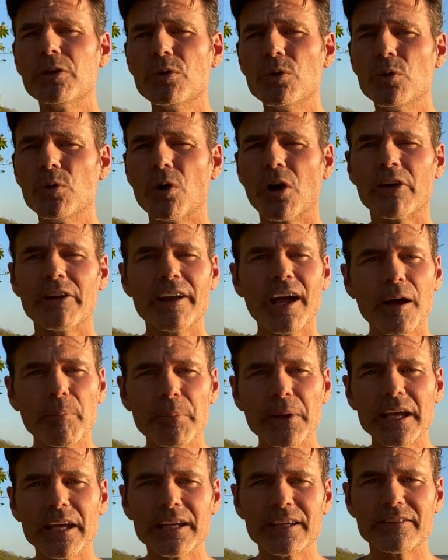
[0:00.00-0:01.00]
who are not
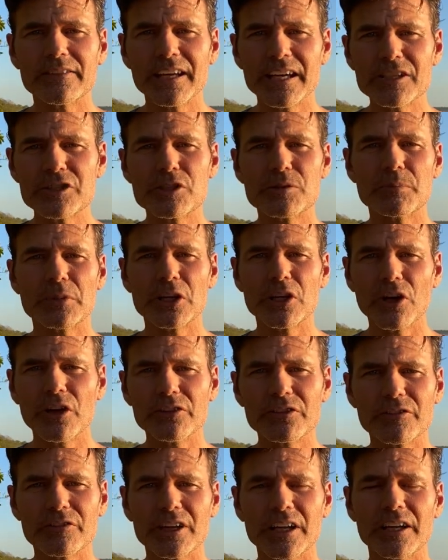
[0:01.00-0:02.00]
paying attention
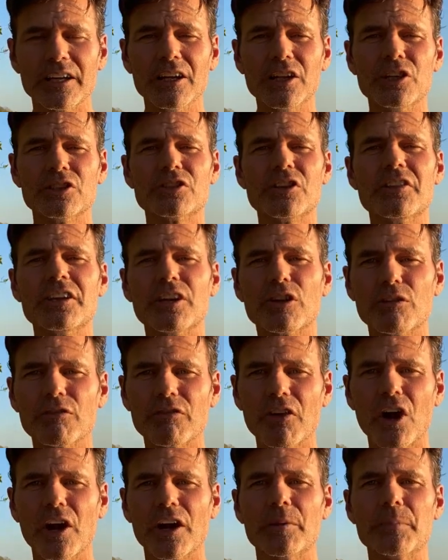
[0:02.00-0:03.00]
because of it to their
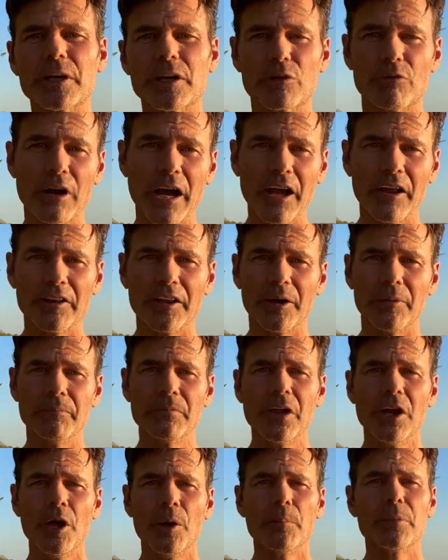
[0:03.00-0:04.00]
environment around them
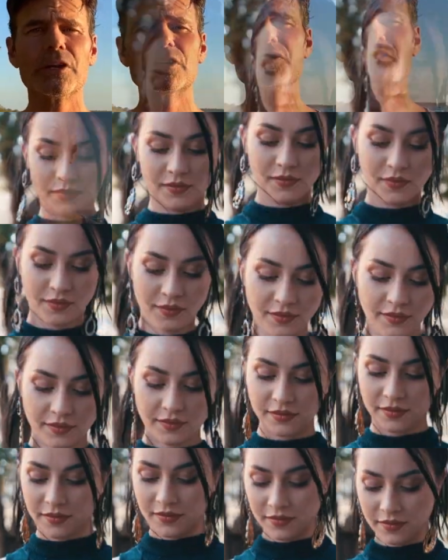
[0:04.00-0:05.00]
because it makes
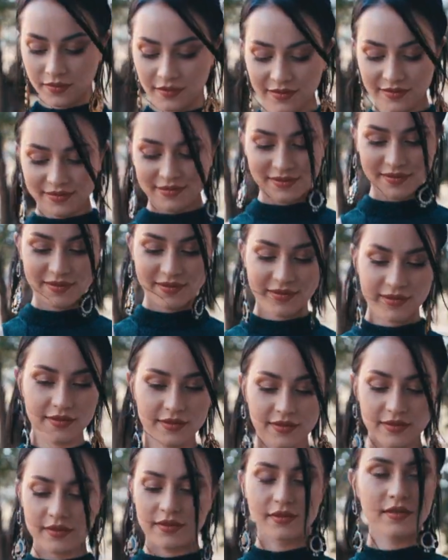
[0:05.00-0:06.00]
them an easy
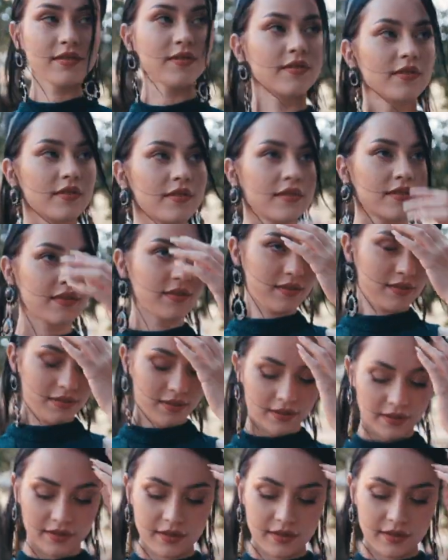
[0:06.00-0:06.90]
target for someone to hurt or